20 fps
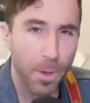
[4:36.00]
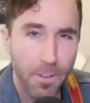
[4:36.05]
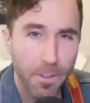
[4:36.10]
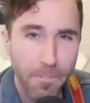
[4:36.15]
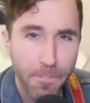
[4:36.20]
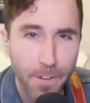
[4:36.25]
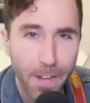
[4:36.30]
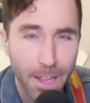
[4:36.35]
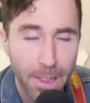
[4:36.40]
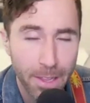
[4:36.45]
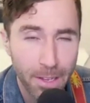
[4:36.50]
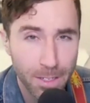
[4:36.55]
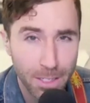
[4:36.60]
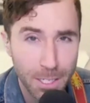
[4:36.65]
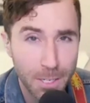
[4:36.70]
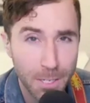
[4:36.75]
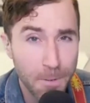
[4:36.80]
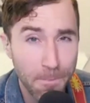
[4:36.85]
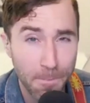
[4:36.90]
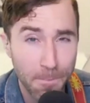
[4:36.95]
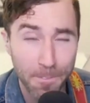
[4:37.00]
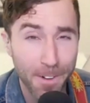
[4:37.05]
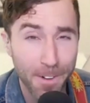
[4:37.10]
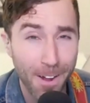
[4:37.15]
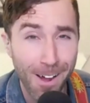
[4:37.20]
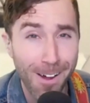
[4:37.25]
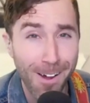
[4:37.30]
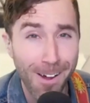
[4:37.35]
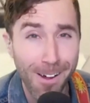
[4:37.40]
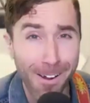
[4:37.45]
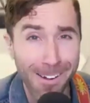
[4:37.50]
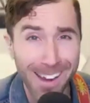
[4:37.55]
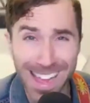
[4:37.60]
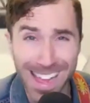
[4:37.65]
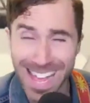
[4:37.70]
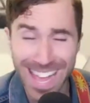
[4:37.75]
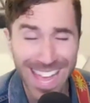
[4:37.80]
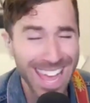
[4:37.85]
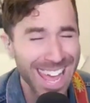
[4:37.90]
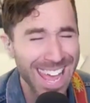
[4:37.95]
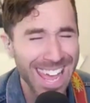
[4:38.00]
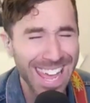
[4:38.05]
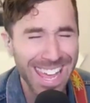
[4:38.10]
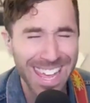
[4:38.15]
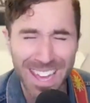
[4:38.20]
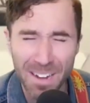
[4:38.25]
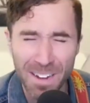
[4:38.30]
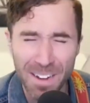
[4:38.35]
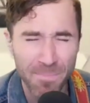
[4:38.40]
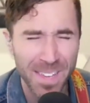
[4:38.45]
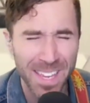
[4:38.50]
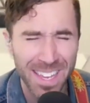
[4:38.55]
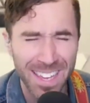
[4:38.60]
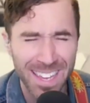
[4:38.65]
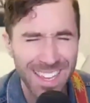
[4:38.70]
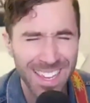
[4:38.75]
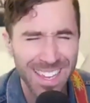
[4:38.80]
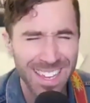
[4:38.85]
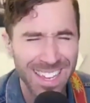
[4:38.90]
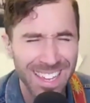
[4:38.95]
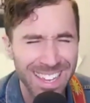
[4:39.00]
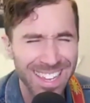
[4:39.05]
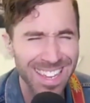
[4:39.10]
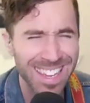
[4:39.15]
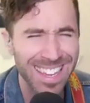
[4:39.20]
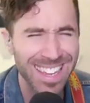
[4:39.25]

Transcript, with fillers: if I look too far ahead of me,